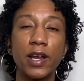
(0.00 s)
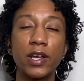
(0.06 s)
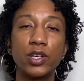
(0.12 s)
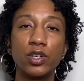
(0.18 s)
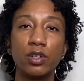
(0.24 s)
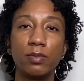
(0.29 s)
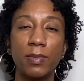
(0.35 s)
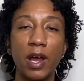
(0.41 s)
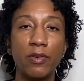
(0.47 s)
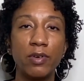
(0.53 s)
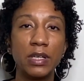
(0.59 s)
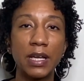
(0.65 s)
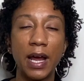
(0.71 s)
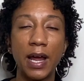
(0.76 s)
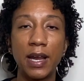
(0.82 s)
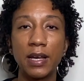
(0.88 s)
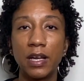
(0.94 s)
do my
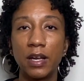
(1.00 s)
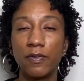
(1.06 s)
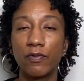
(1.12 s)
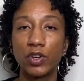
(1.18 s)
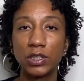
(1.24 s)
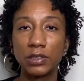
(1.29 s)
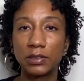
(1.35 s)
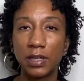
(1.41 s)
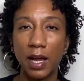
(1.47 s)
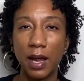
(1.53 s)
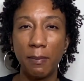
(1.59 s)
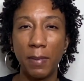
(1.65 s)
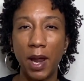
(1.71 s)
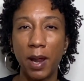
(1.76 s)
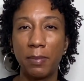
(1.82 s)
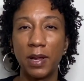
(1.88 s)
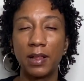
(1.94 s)
retightening for say
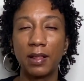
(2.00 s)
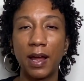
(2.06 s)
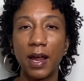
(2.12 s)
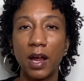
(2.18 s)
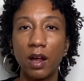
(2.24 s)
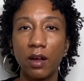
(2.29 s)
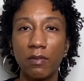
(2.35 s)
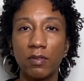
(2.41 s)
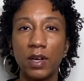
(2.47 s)
maybe like